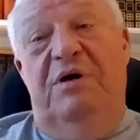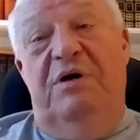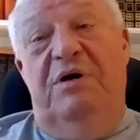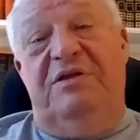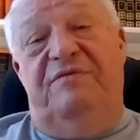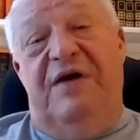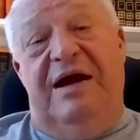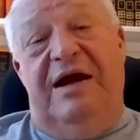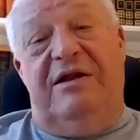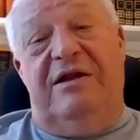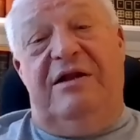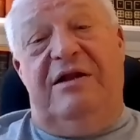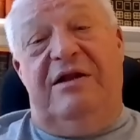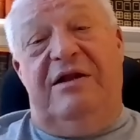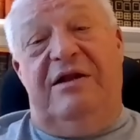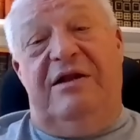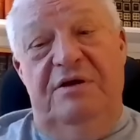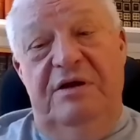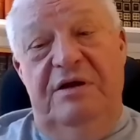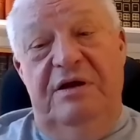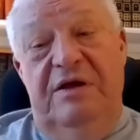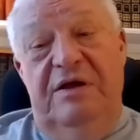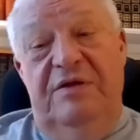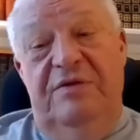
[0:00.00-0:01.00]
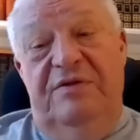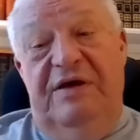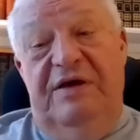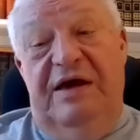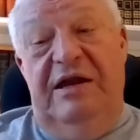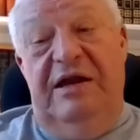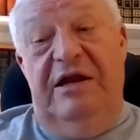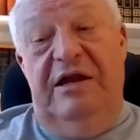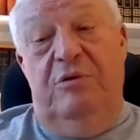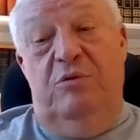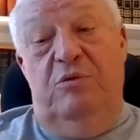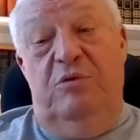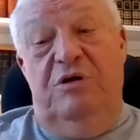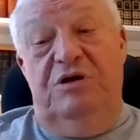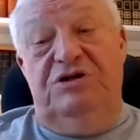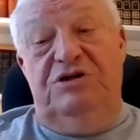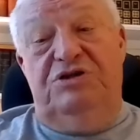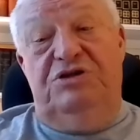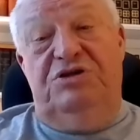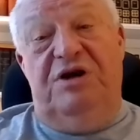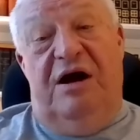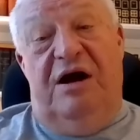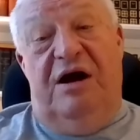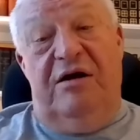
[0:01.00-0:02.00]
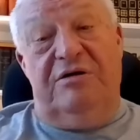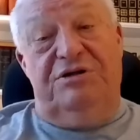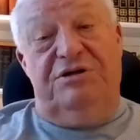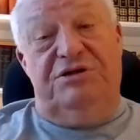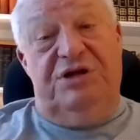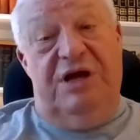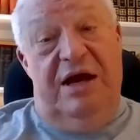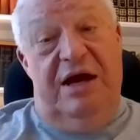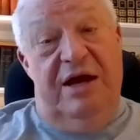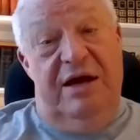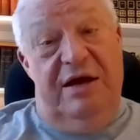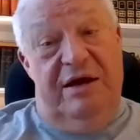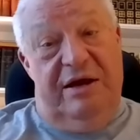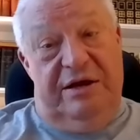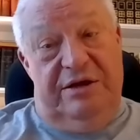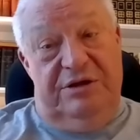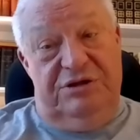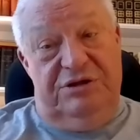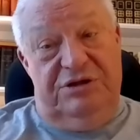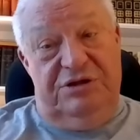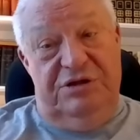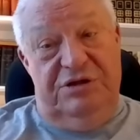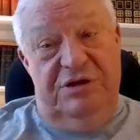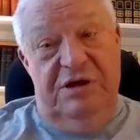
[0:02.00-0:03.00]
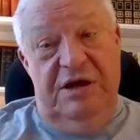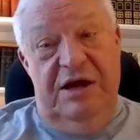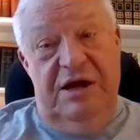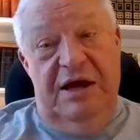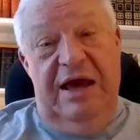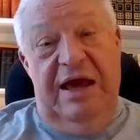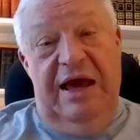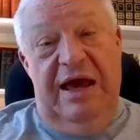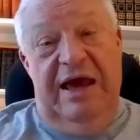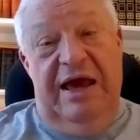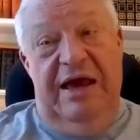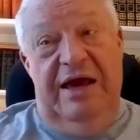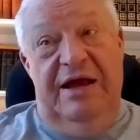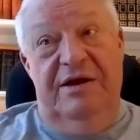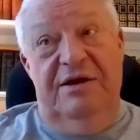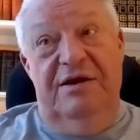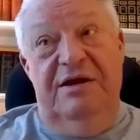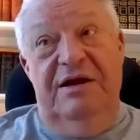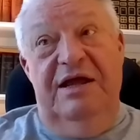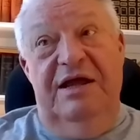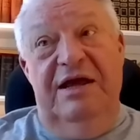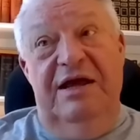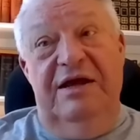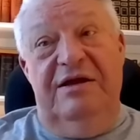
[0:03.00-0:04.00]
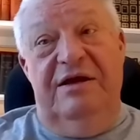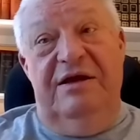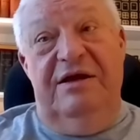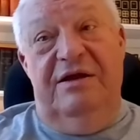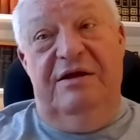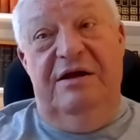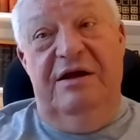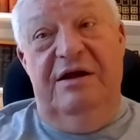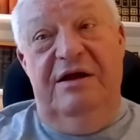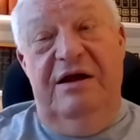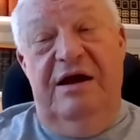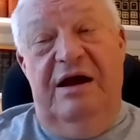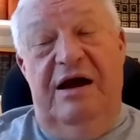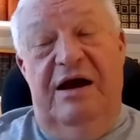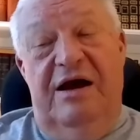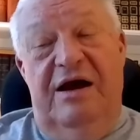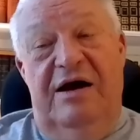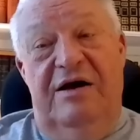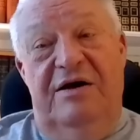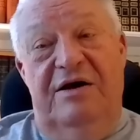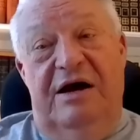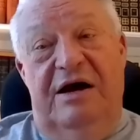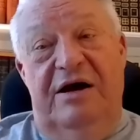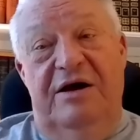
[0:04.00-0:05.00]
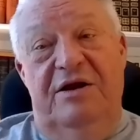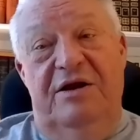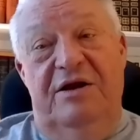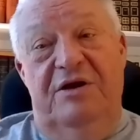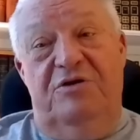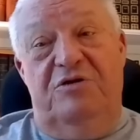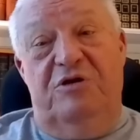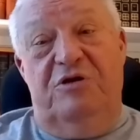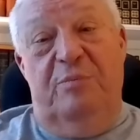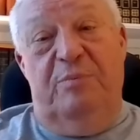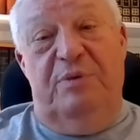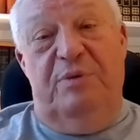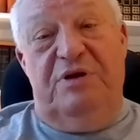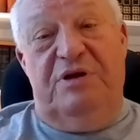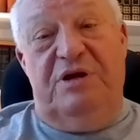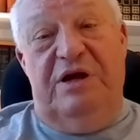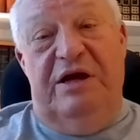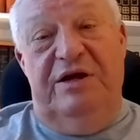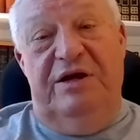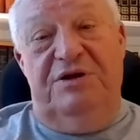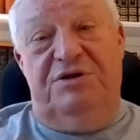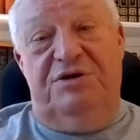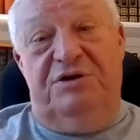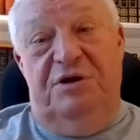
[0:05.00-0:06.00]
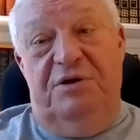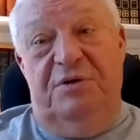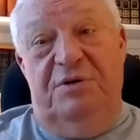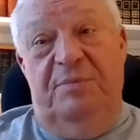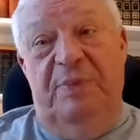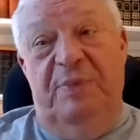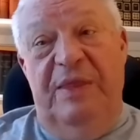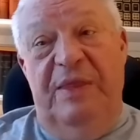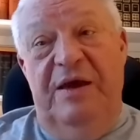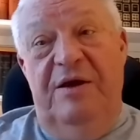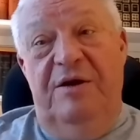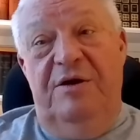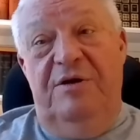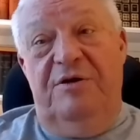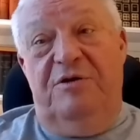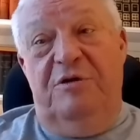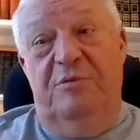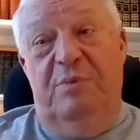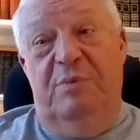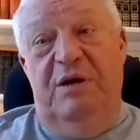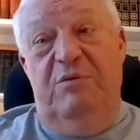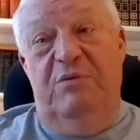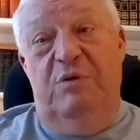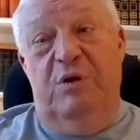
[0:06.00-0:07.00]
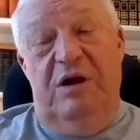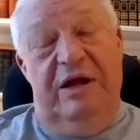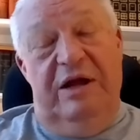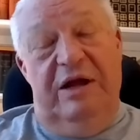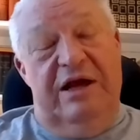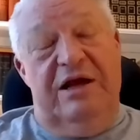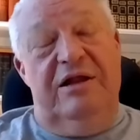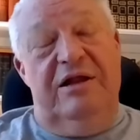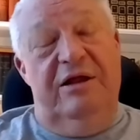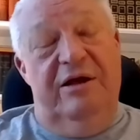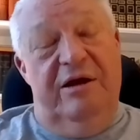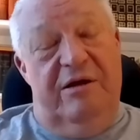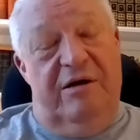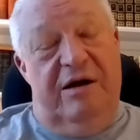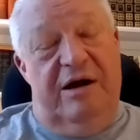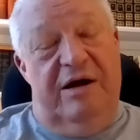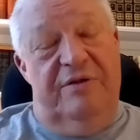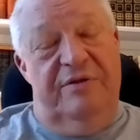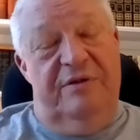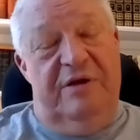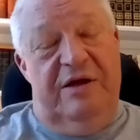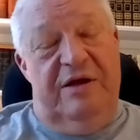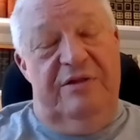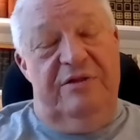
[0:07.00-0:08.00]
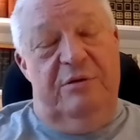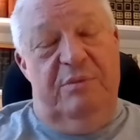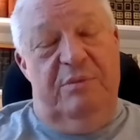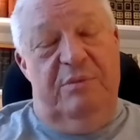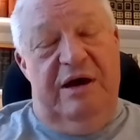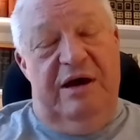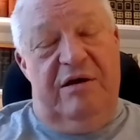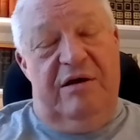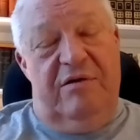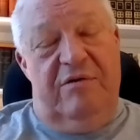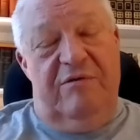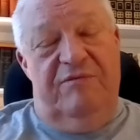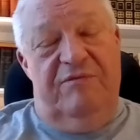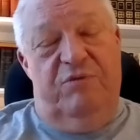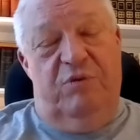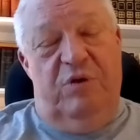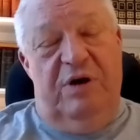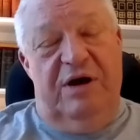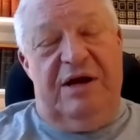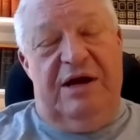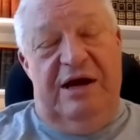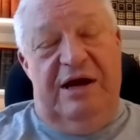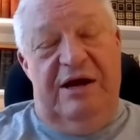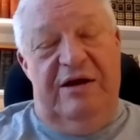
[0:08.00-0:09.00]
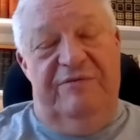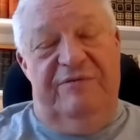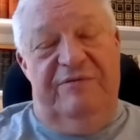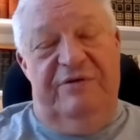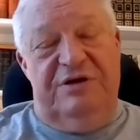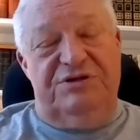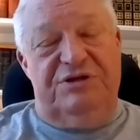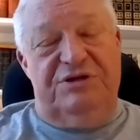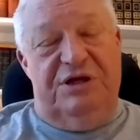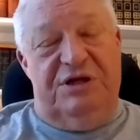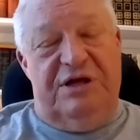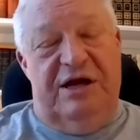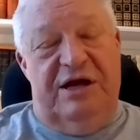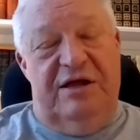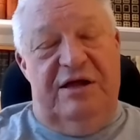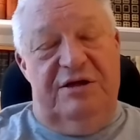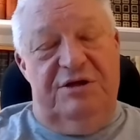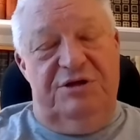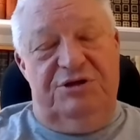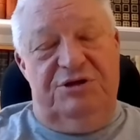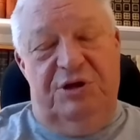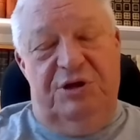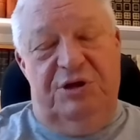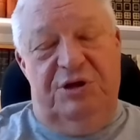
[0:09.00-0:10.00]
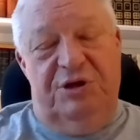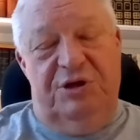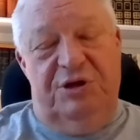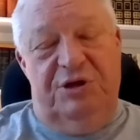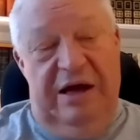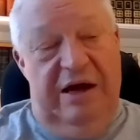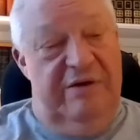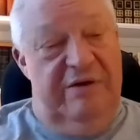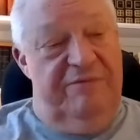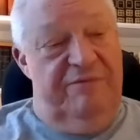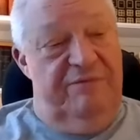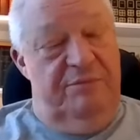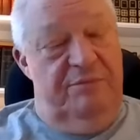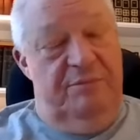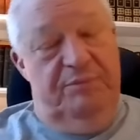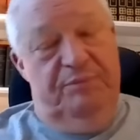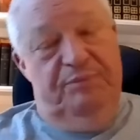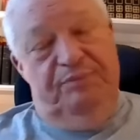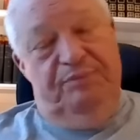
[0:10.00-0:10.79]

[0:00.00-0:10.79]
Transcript: But the fact that it was dark sayings and needed an interpretation to be really clear on the matter of what kind of eschatology we have.